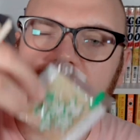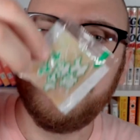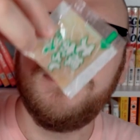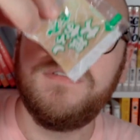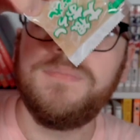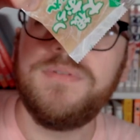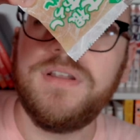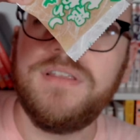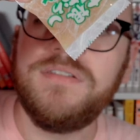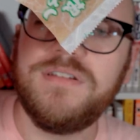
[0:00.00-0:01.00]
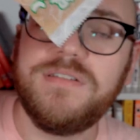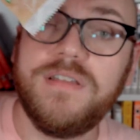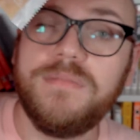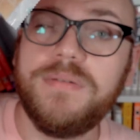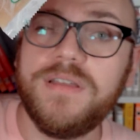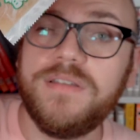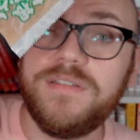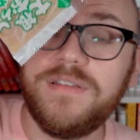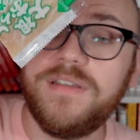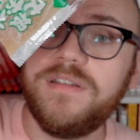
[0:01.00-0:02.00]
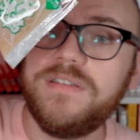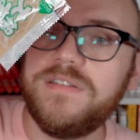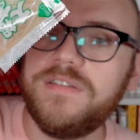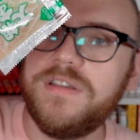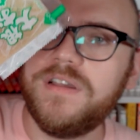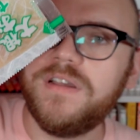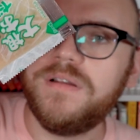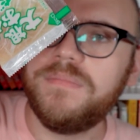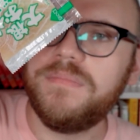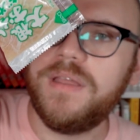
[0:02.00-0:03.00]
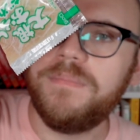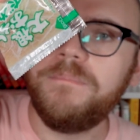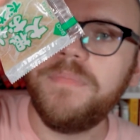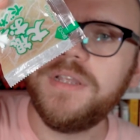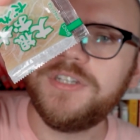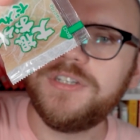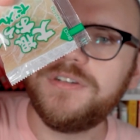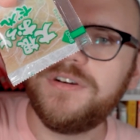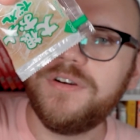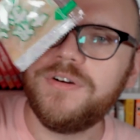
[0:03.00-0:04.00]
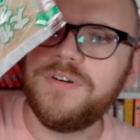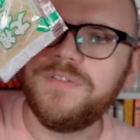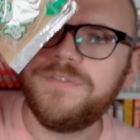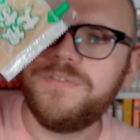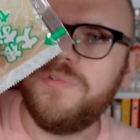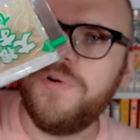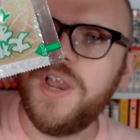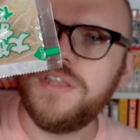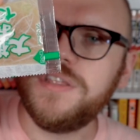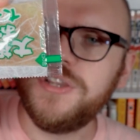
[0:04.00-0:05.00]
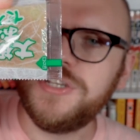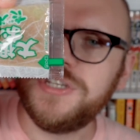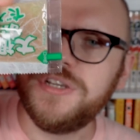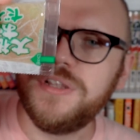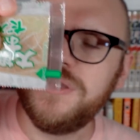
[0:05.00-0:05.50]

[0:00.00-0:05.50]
so it's super interesting because it's a mixture of radish,